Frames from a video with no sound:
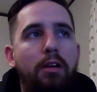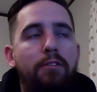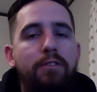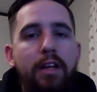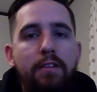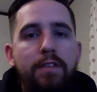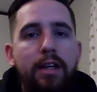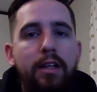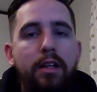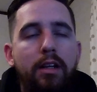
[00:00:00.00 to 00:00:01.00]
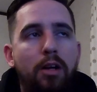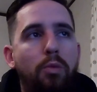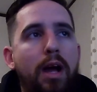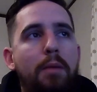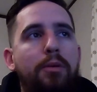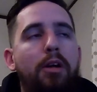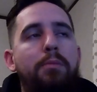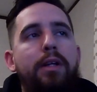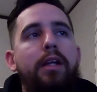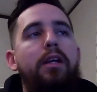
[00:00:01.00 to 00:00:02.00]
Vivid, a wrap
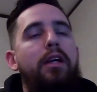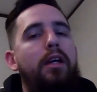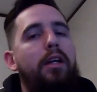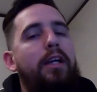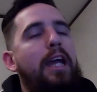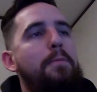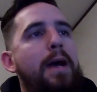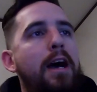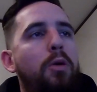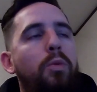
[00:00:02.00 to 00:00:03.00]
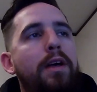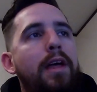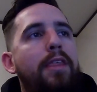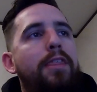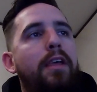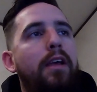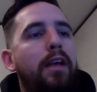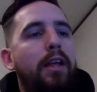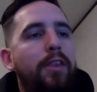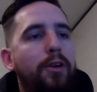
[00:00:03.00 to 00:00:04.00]
company, came out with
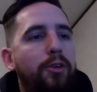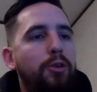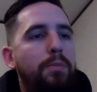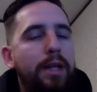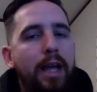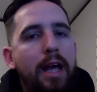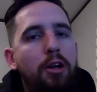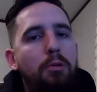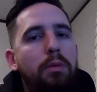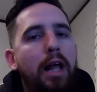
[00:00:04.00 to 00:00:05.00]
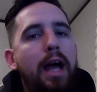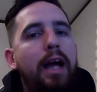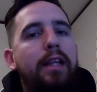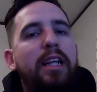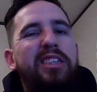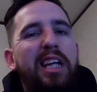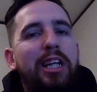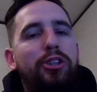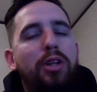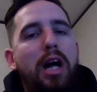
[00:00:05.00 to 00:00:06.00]
their new piano black that's
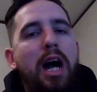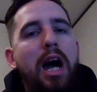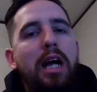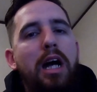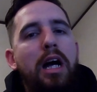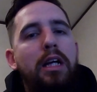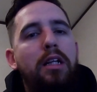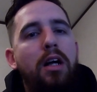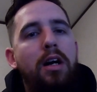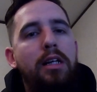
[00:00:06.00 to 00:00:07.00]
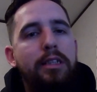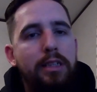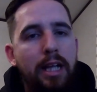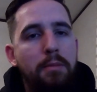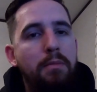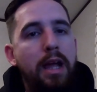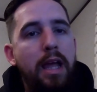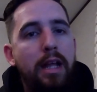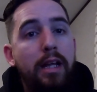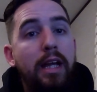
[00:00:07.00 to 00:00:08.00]
extra high gloss. And
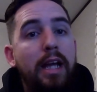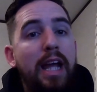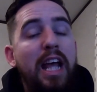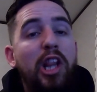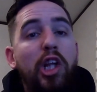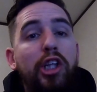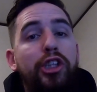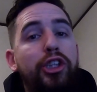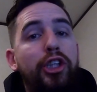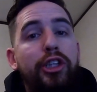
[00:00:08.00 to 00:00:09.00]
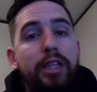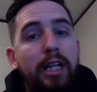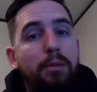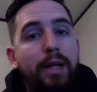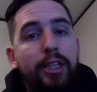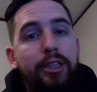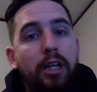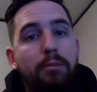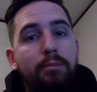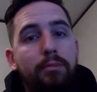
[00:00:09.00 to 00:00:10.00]
man, it looks just like a paint
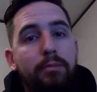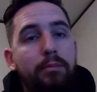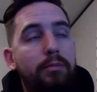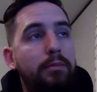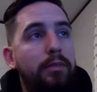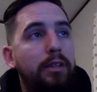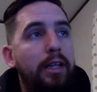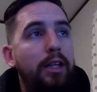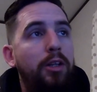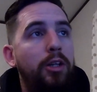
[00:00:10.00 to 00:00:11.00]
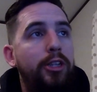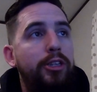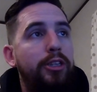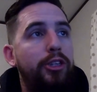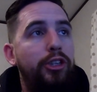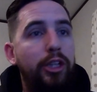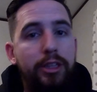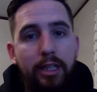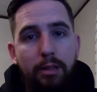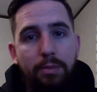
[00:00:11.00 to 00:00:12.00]
job. It looks
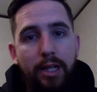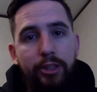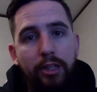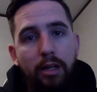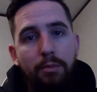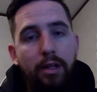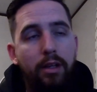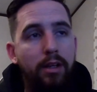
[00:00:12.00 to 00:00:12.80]
just like a paint job.